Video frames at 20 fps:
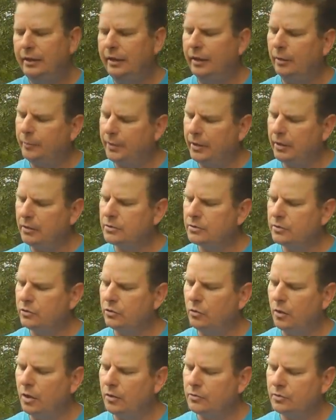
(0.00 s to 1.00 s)
It appears
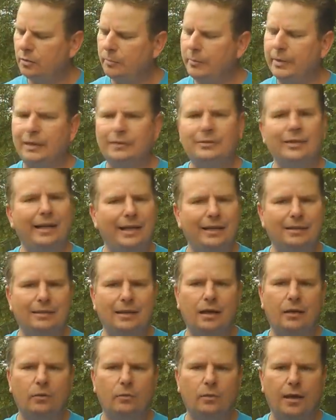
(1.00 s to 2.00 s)
to also be a
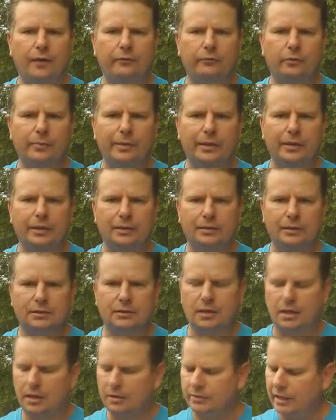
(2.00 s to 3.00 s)
takedown rifle because
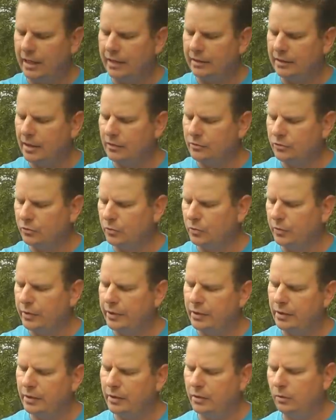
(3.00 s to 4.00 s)
it's got a takedown screw
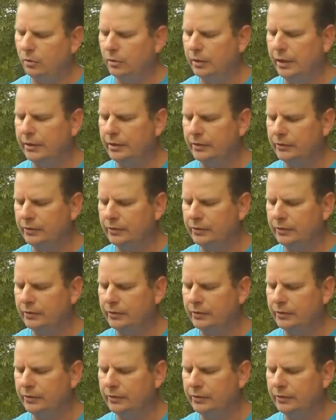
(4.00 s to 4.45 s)
here that'll let